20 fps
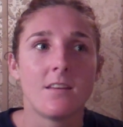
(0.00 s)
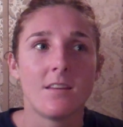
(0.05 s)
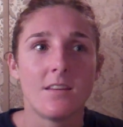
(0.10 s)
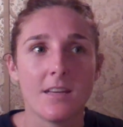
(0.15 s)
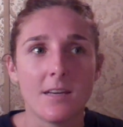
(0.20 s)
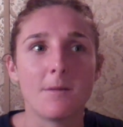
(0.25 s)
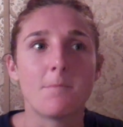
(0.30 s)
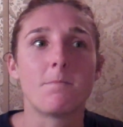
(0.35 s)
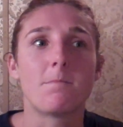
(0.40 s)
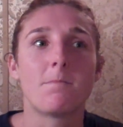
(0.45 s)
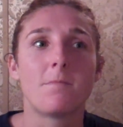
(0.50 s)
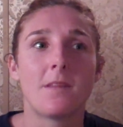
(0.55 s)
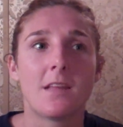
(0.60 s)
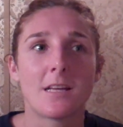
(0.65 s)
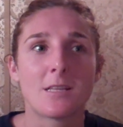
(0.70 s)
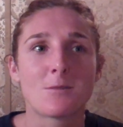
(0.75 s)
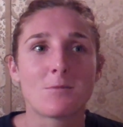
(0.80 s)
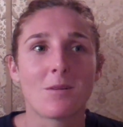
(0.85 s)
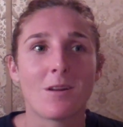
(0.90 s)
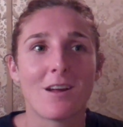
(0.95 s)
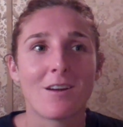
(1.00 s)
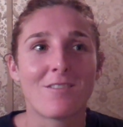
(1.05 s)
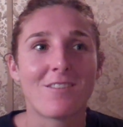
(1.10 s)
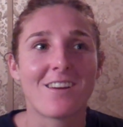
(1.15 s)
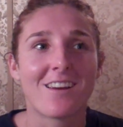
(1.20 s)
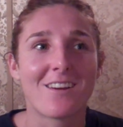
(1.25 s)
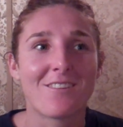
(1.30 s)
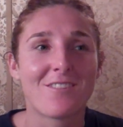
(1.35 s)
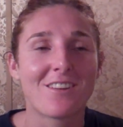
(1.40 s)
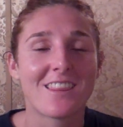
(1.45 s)
yep, that's what I
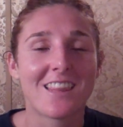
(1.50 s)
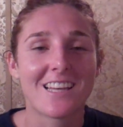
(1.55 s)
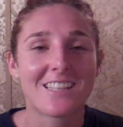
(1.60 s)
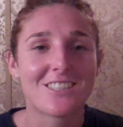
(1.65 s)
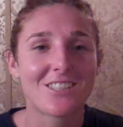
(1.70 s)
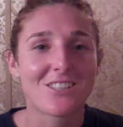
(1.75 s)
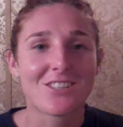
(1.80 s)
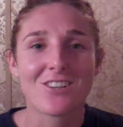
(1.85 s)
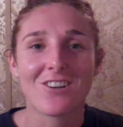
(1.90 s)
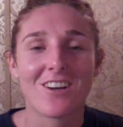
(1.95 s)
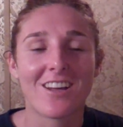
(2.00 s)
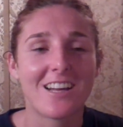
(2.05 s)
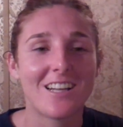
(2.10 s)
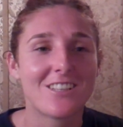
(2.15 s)
think. I think they just got